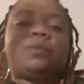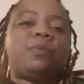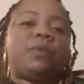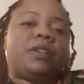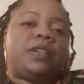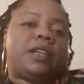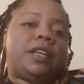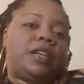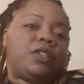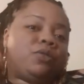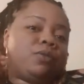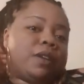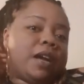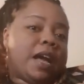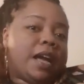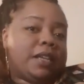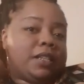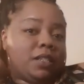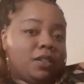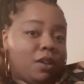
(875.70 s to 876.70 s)
wanted to let you
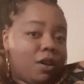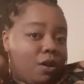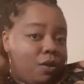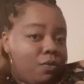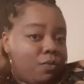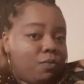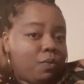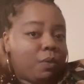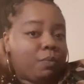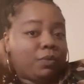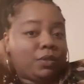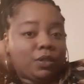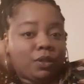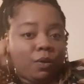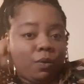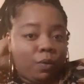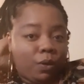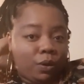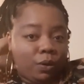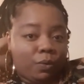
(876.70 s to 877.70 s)
guys know what was
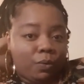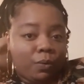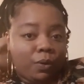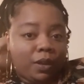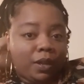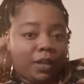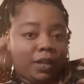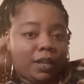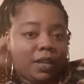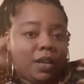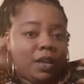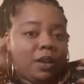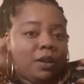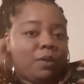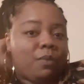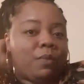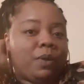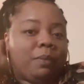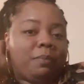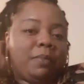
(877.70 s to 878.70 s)
going on
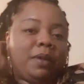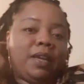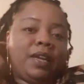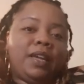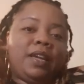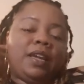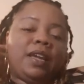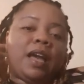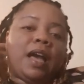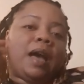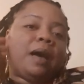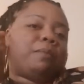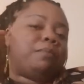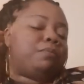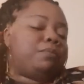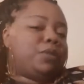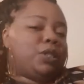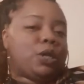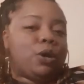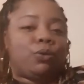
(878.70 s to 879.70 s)
with me.
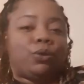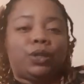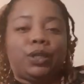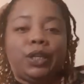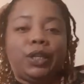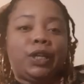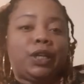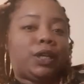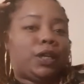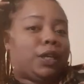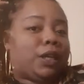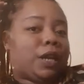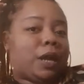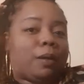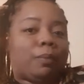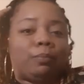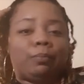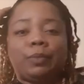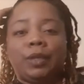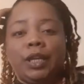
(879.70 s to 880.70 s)
I'm totally good.
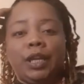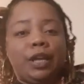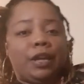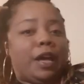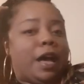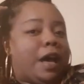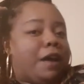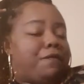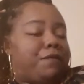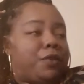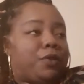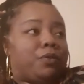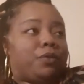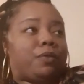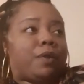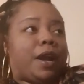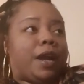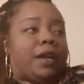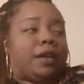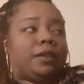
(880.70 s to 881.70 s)
I feel
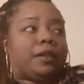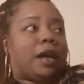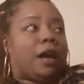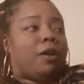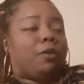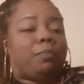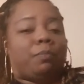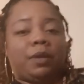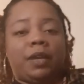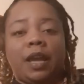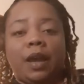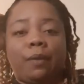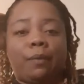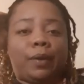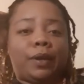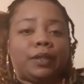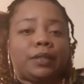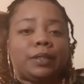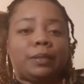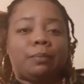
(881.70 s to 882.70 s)
great. I'll be at
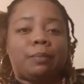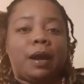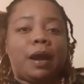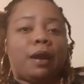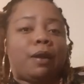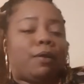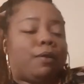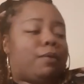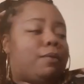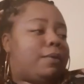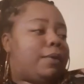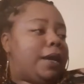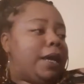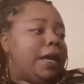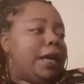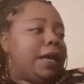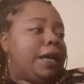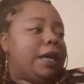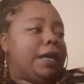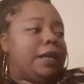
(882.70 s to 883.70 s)
work tomorrow,
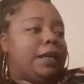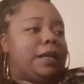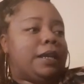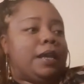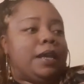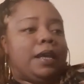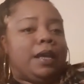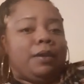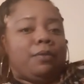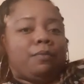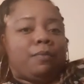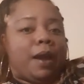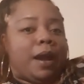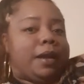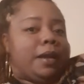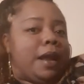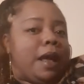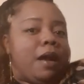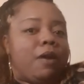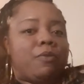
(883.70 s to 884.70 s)
and
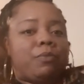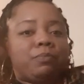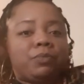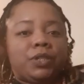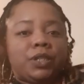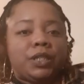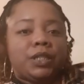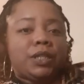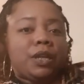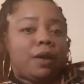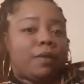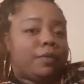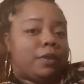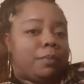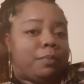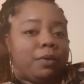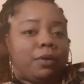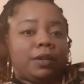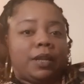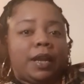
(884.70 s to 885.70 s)
right now I'm just
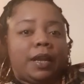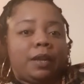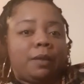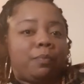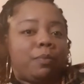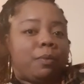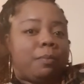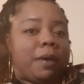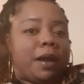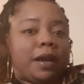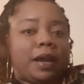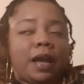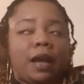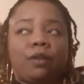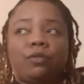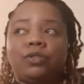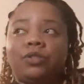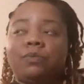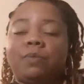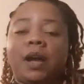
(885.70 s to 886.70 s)
comfortable laid up on my
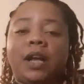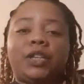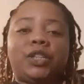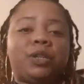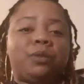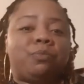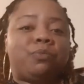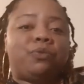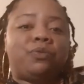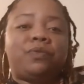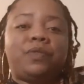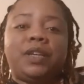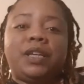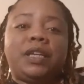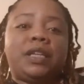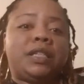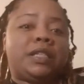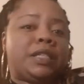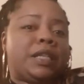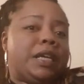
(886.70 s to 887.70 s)
couch watching
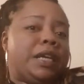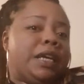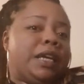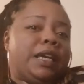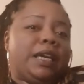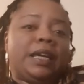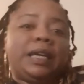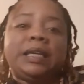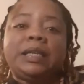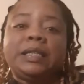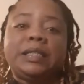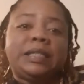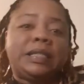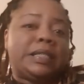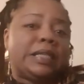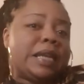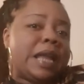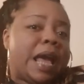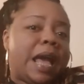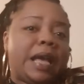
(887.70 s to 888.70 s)
movies, eating
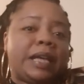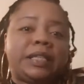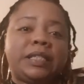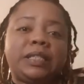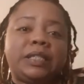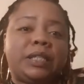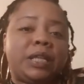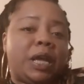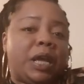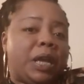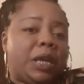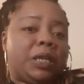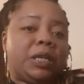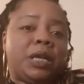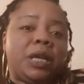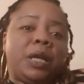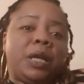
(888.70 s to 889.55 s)
snacks, and